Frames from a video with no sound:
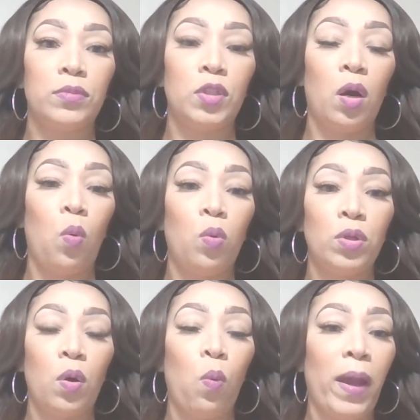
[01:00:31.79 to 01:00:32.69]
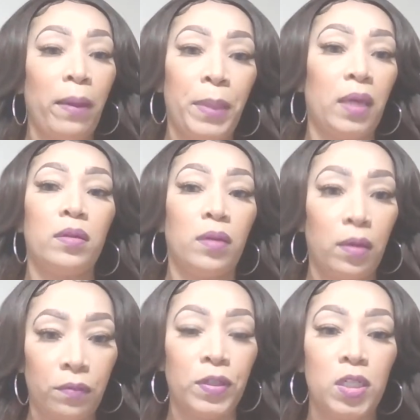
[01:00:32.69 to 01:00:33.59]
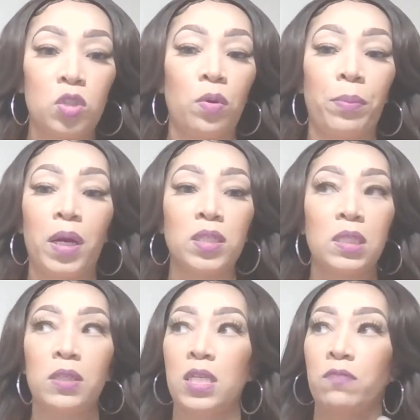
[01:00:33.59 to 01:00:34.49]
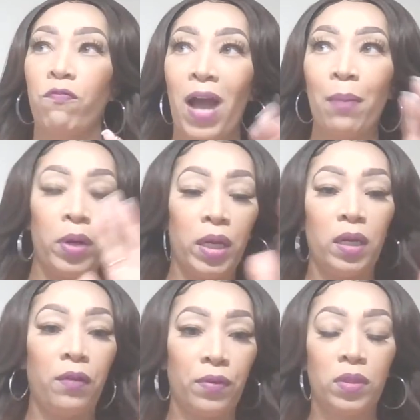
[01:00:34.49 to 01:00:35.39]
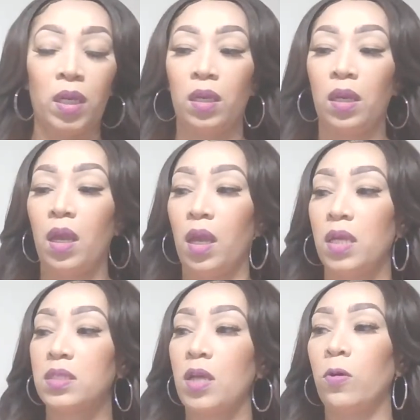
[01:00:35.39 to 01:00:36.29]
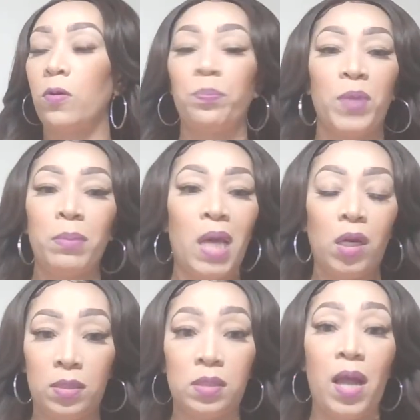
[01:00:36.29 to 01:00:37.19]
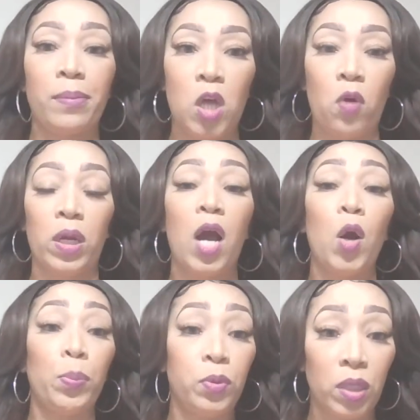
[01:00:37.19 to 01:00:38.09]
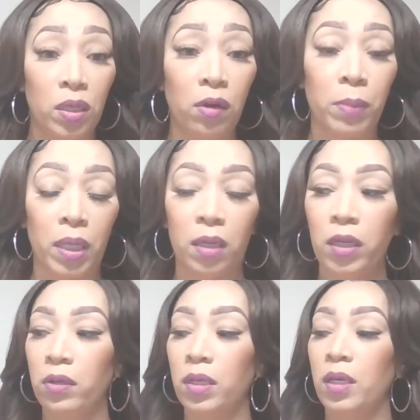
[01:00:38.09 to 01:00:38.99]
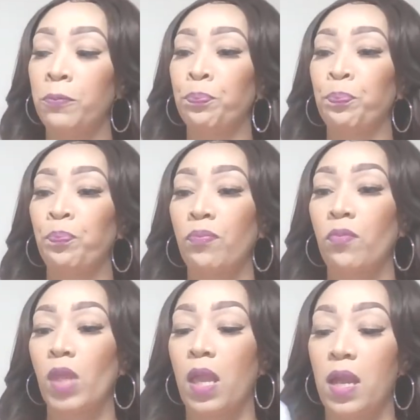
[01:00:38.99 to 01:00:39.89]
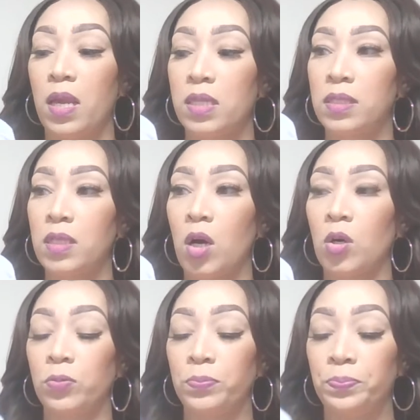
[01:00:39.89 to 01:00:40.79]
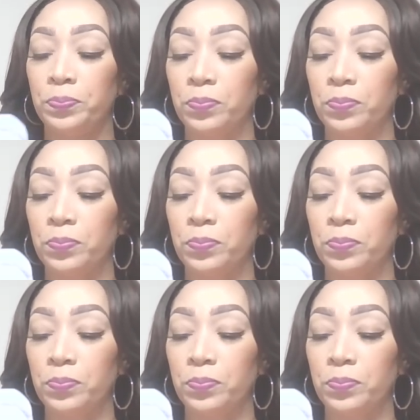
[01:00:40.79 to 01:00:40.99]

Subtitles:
whammy for this one, because it's vibrating everything. And so I'm not going to stop talking. I hope you can hear me clearly. And so